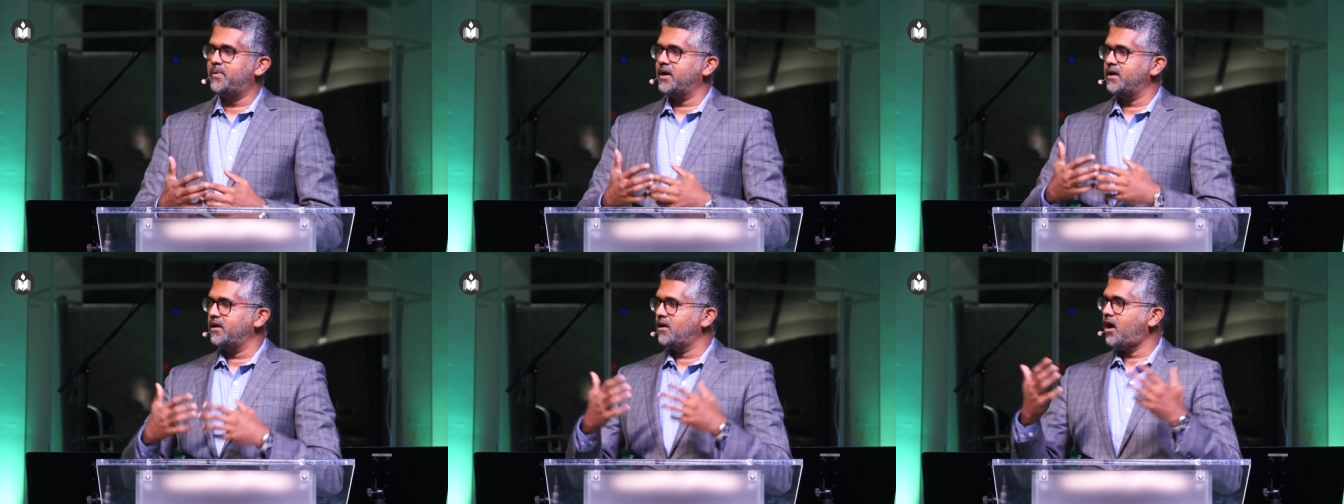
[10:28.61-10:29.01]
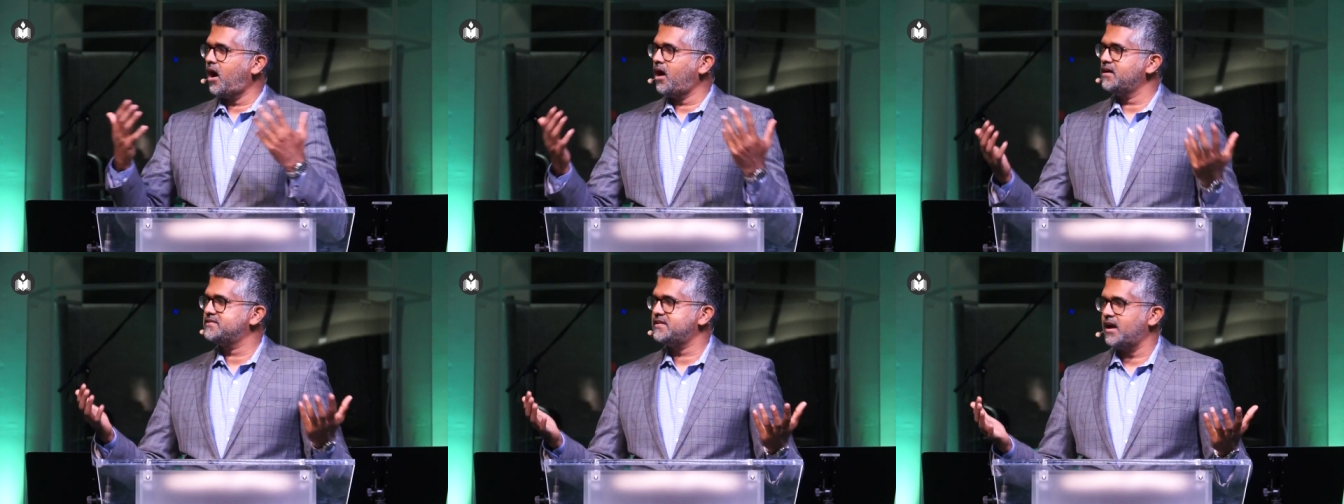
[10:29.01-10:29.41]
but in
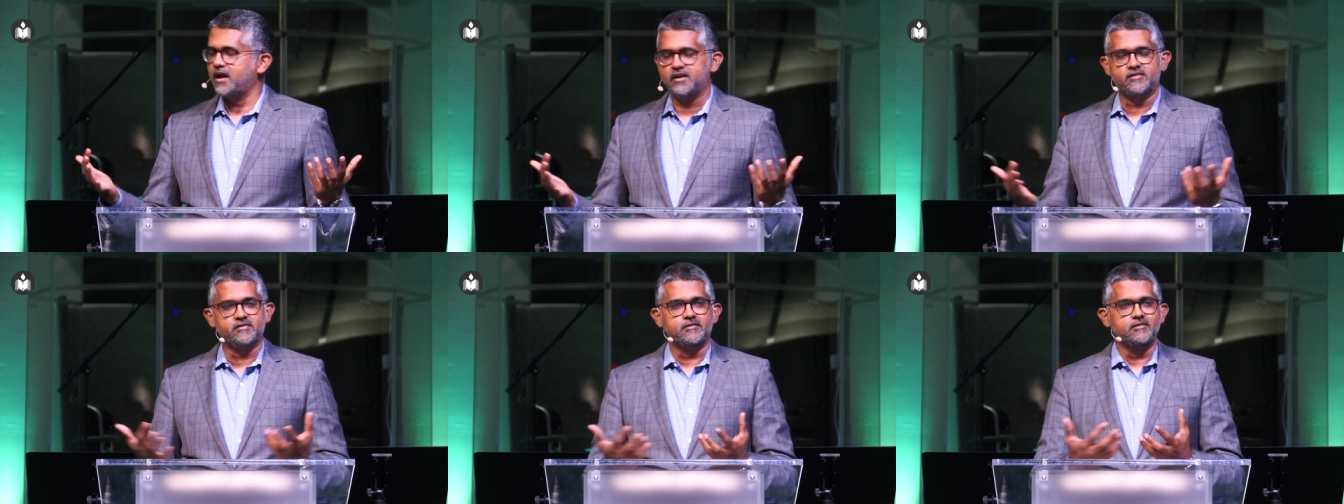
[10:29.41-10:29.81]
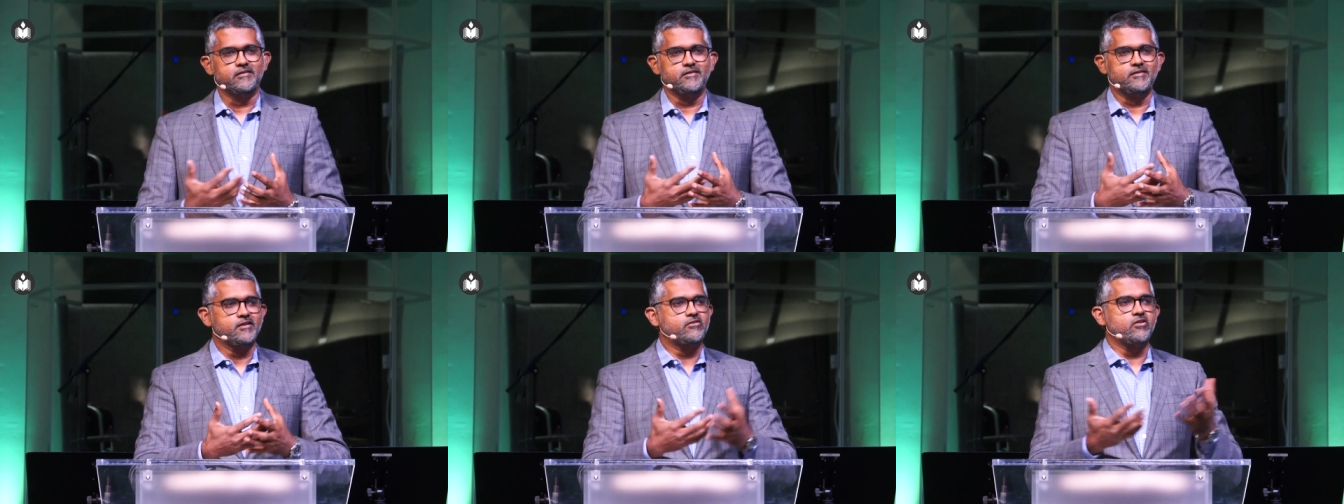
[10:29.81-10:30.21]
God's eyes,
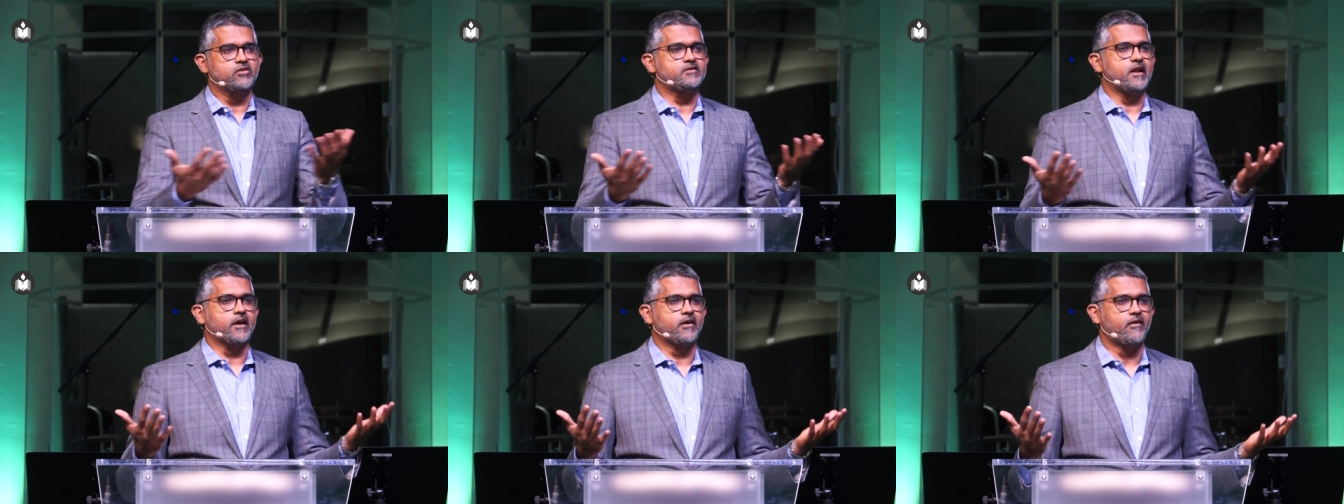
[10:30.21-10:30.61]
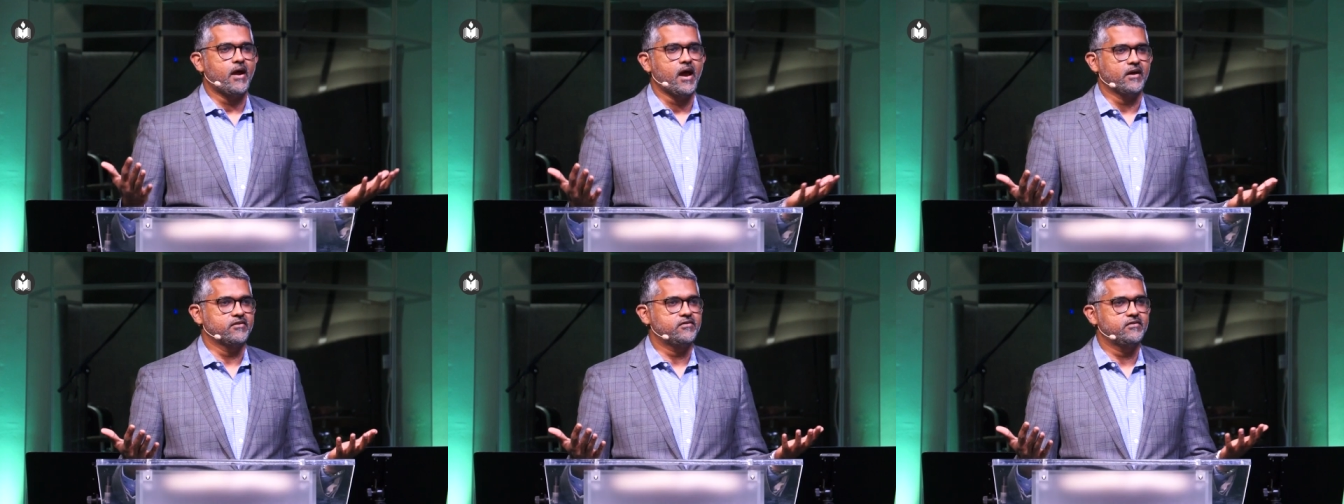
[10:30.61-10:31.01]
it just looks like
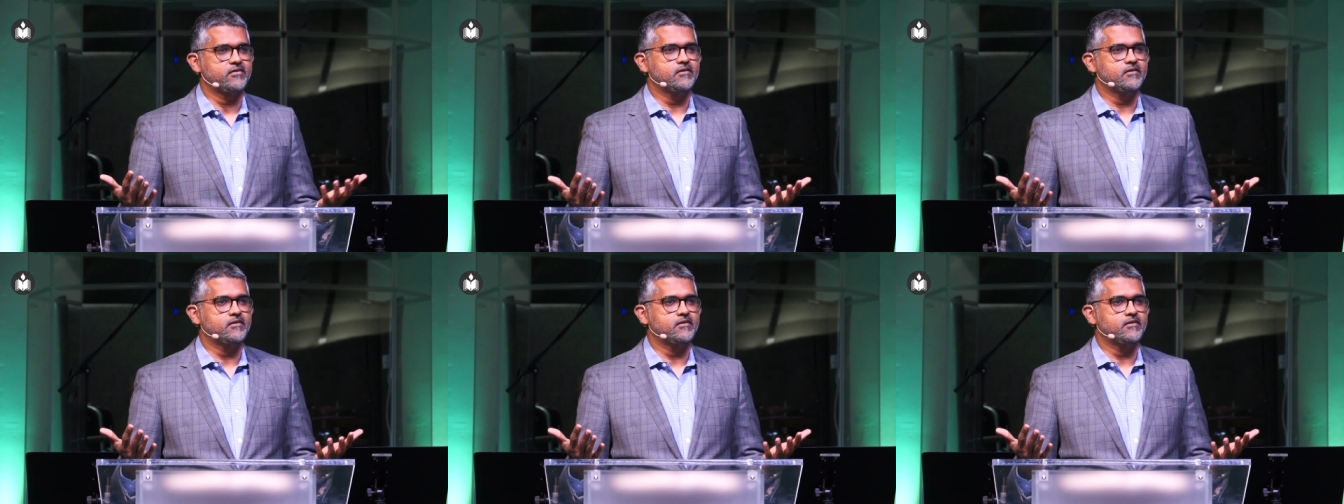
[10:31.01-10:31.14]
grass.